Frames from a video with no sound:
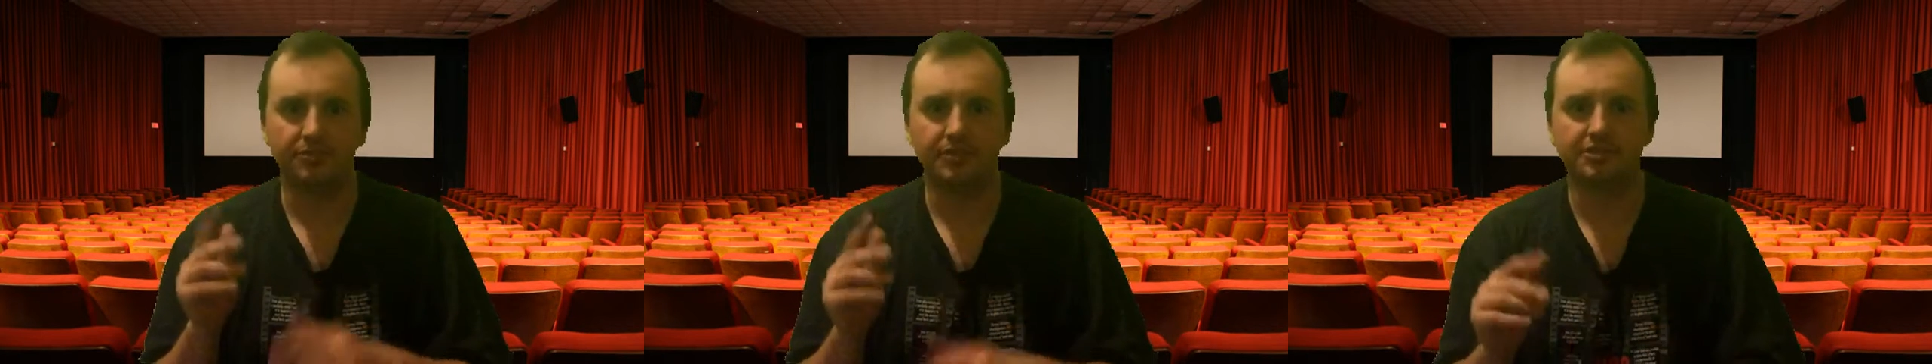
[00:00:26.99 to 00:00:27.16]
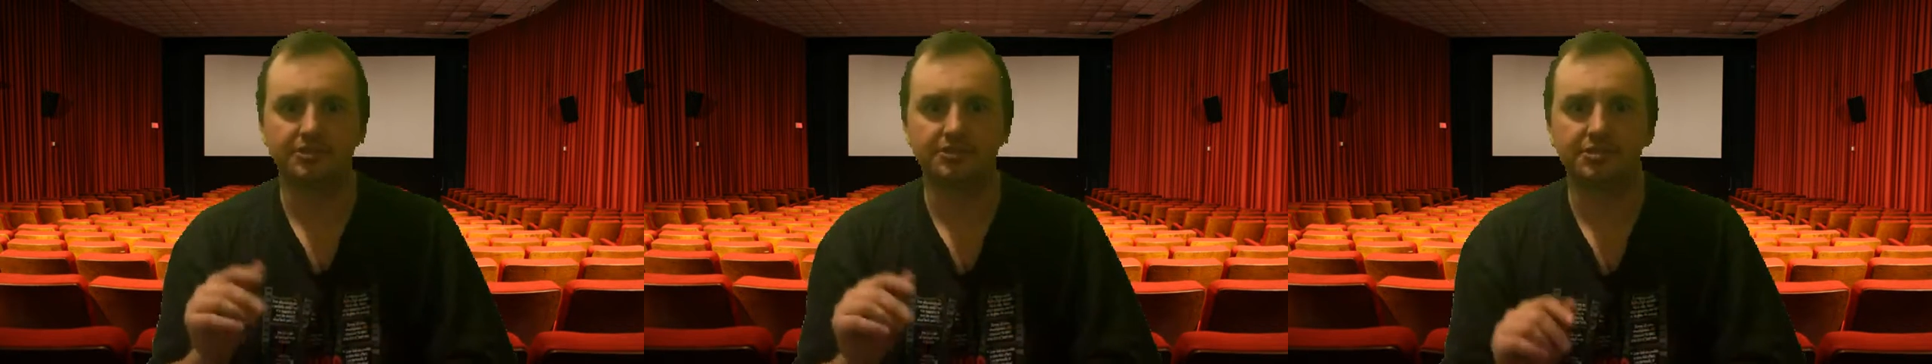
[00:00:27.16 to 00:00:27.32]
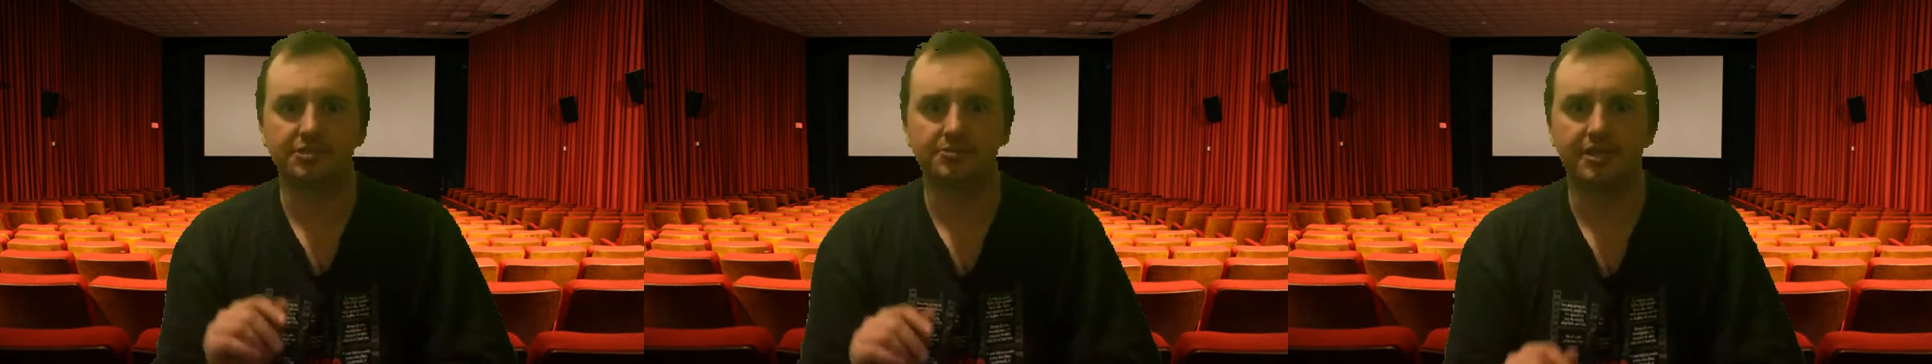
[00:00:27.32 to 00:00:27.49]

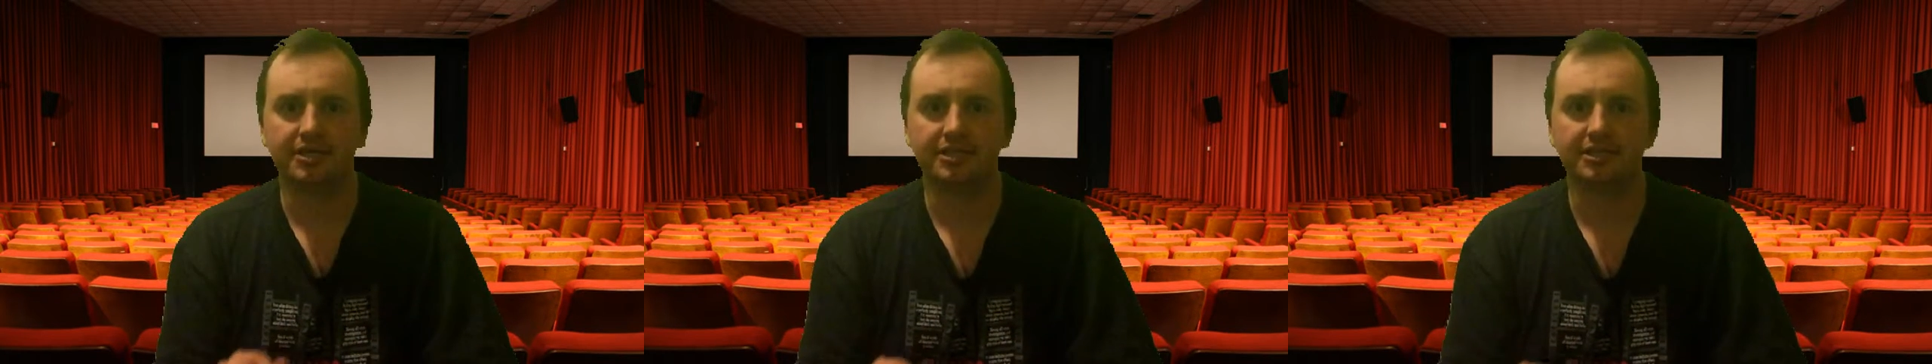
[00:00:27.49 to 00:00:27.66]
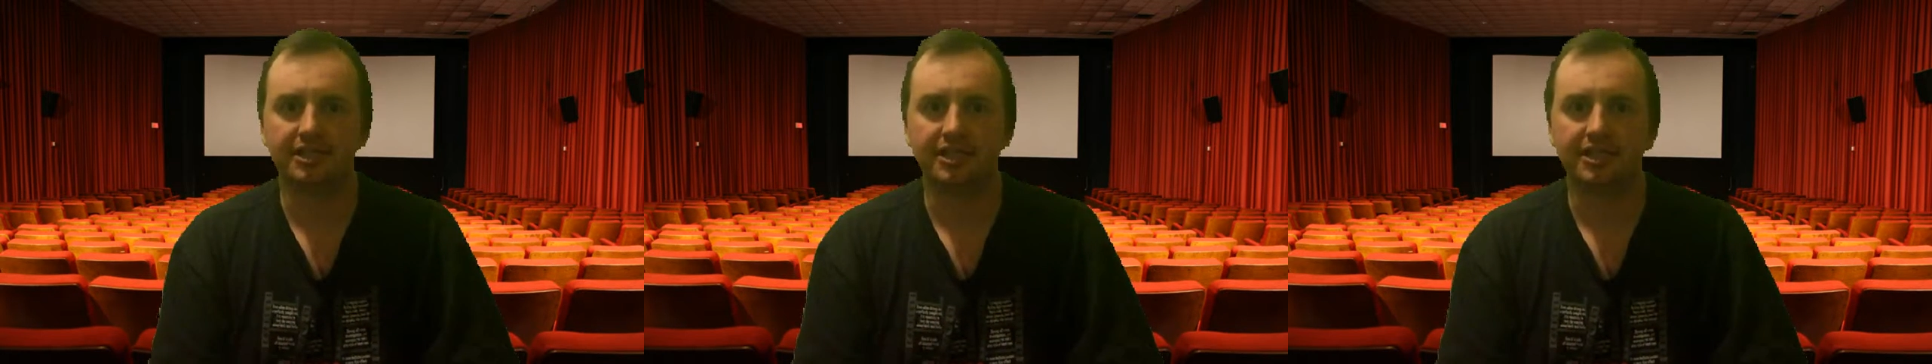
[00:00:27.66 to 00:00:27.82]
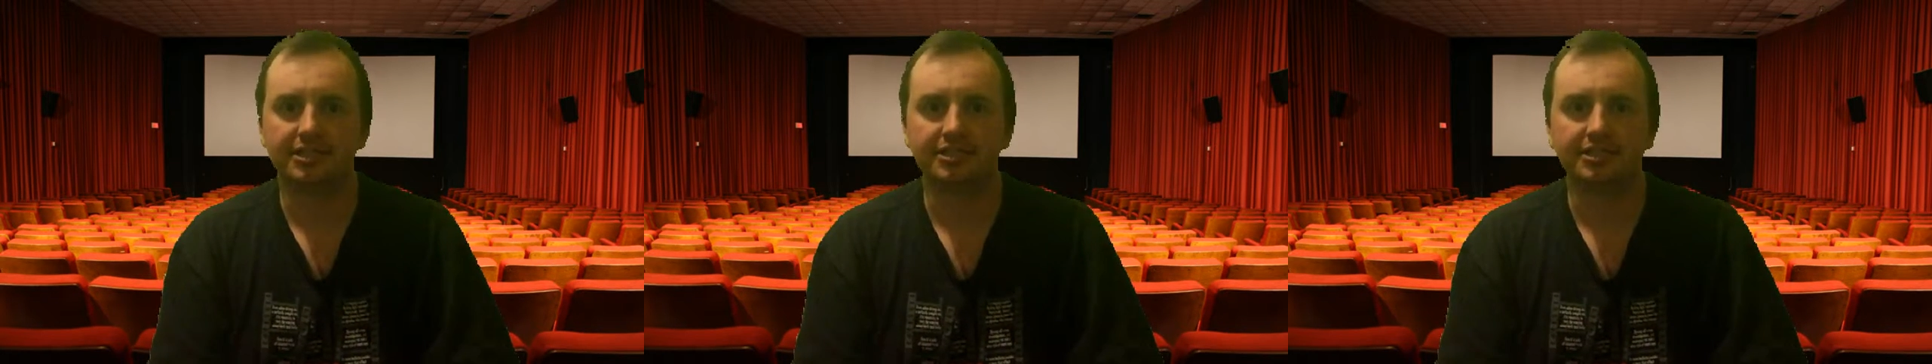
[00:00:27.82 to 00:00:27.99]
months to be
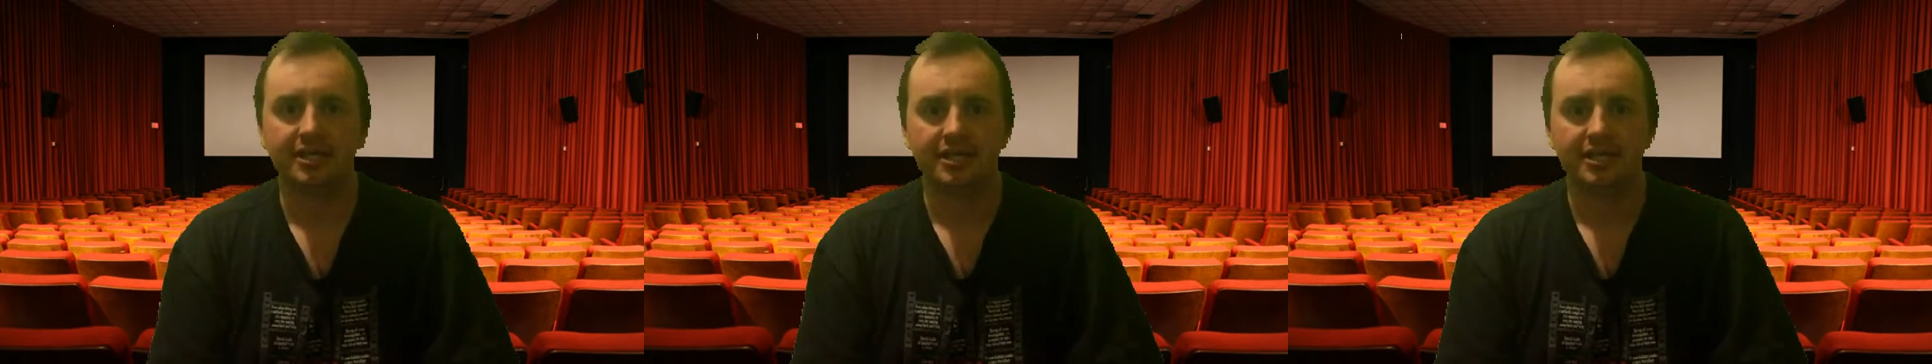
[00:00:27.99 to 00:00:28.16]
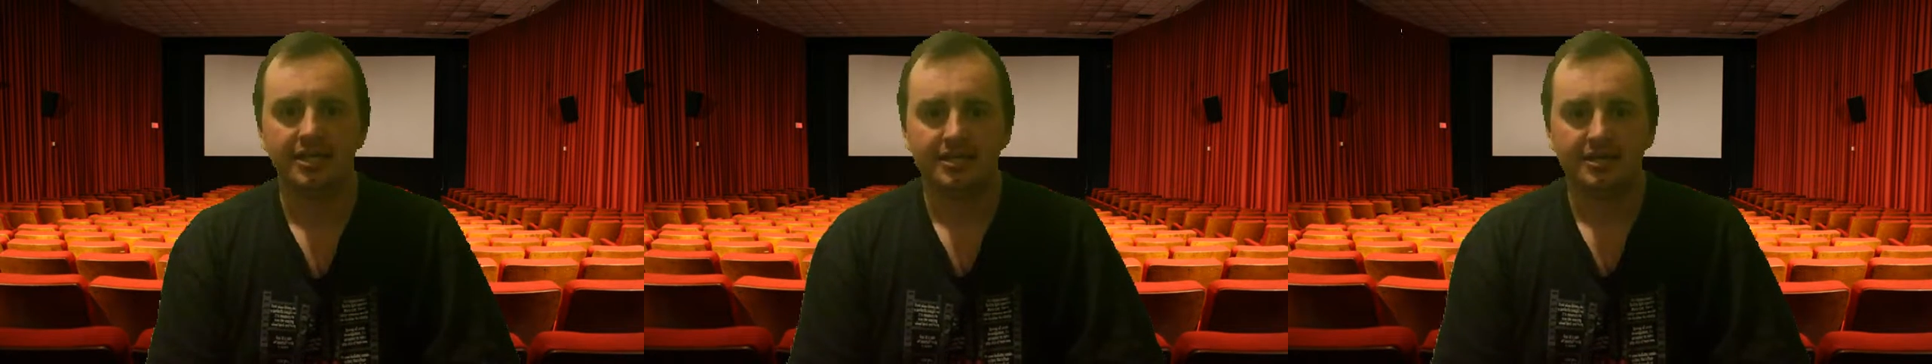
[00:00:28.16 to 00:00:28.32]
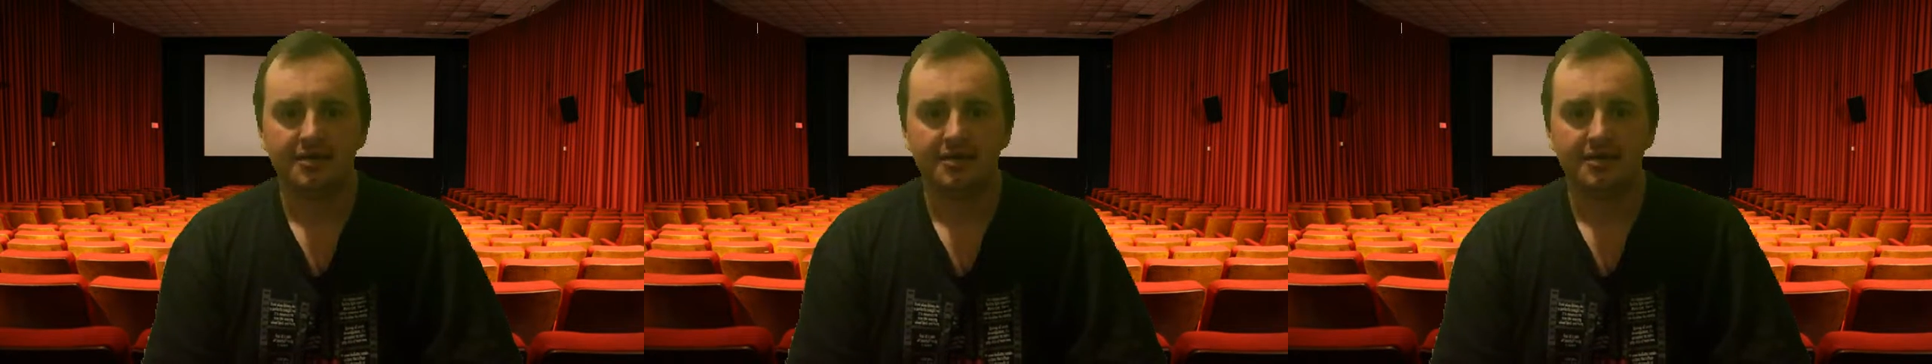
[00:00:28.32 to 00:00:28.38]
exact.